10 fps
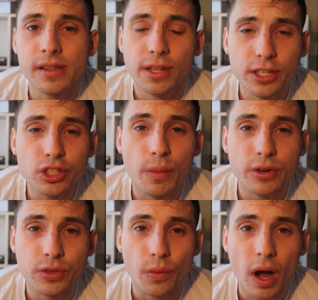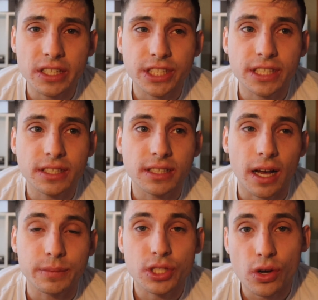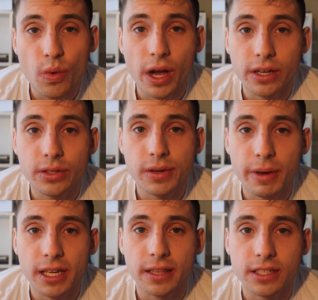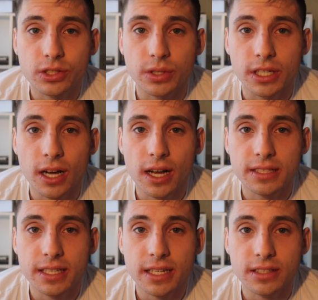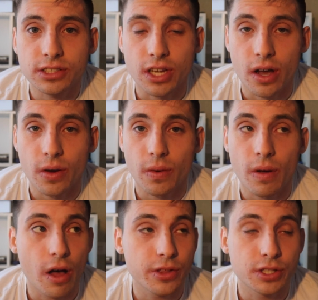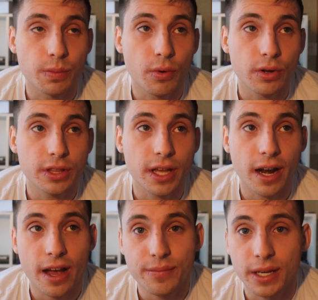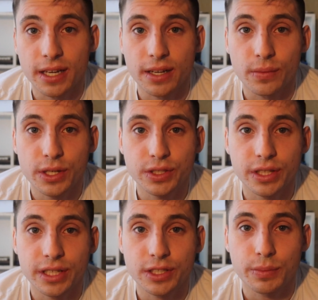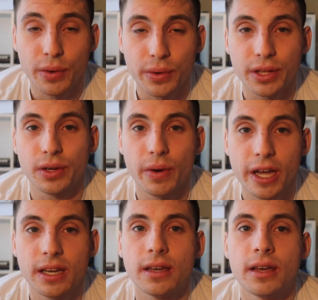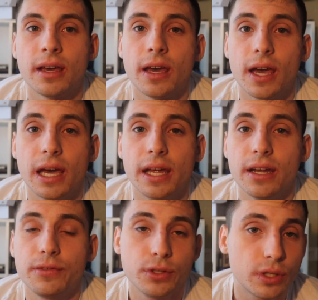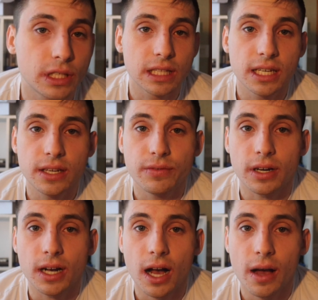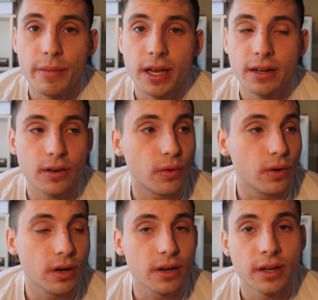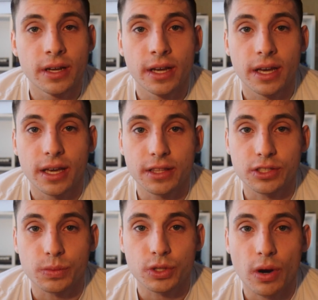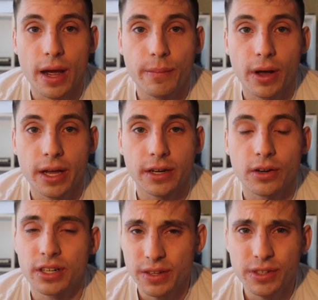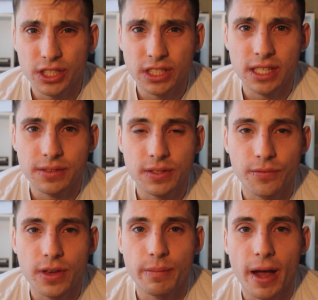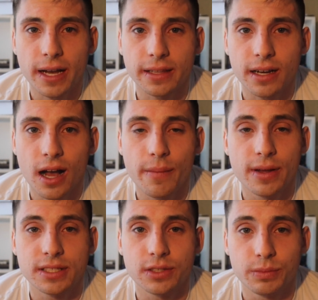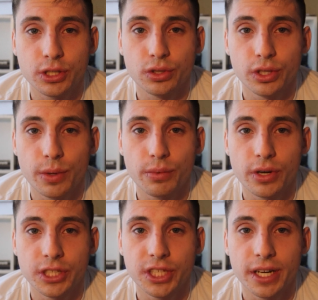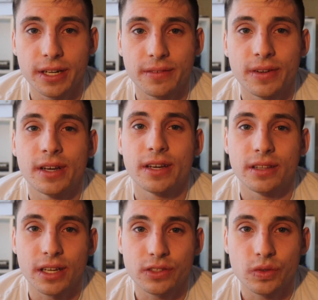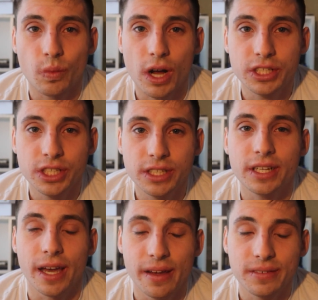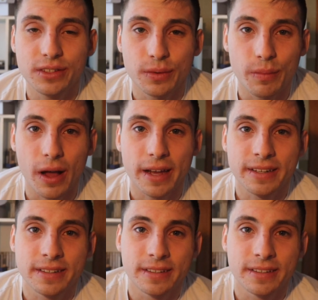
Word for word: Thank you so much for watching. I'm still quite new to making this sort of content, so all the support that I've been getting recently has been really great. And if you leave a comment or hit the subscribe button or even just leave some feedback in the comments, it'd be truly appreciated. Thanks for watching and goodbye.